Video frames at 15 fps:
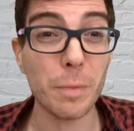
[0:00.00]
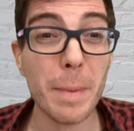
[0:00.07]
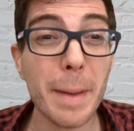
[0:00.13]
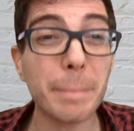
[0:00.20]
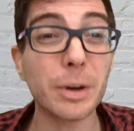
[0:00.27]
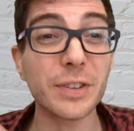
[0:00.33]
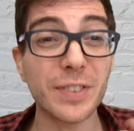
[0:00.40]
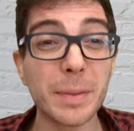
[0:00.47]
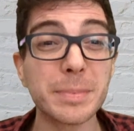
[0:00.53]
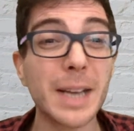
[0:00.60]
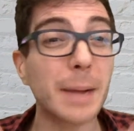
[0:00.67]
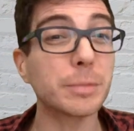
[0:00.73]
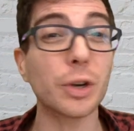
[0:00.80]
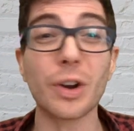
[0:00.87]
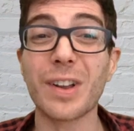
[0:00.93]
Remember,
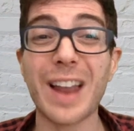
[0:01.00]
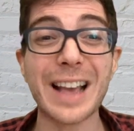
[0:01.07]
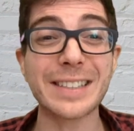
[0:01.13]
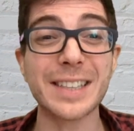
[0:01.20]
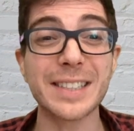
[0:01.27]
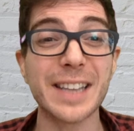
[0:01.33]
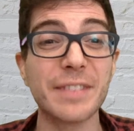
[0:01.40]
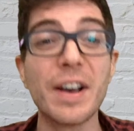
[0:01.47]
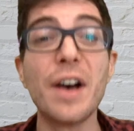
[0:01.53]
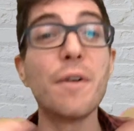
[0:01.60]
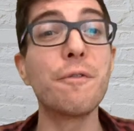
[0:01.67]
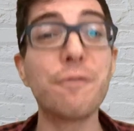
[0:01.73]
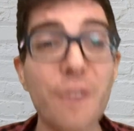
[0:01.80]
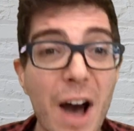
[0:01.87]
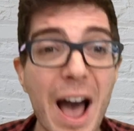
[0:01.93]
sometimes our classes have
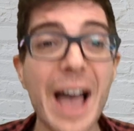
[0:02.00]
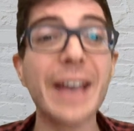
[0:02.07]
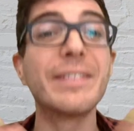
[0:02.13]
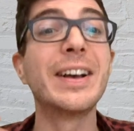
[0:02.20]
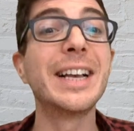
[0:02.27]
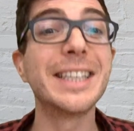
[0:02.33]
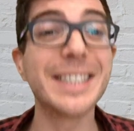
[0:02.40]
five,